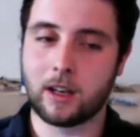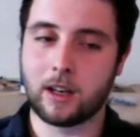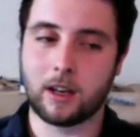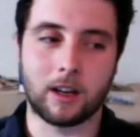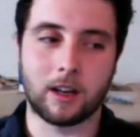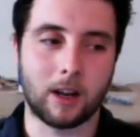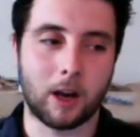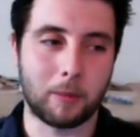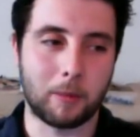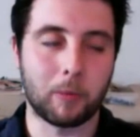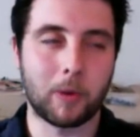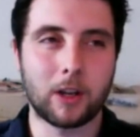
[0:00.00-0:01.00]
Uh, I
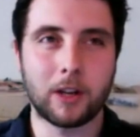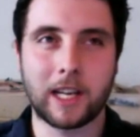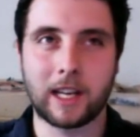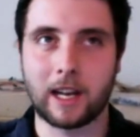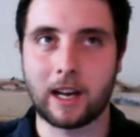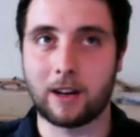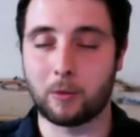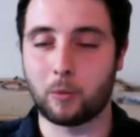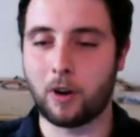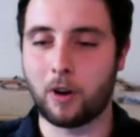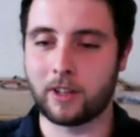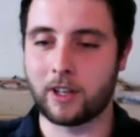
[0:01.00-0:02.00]
mean, we're looking at
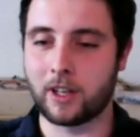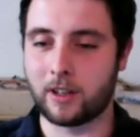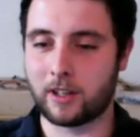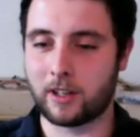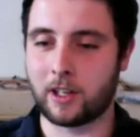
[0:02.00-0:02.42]
what the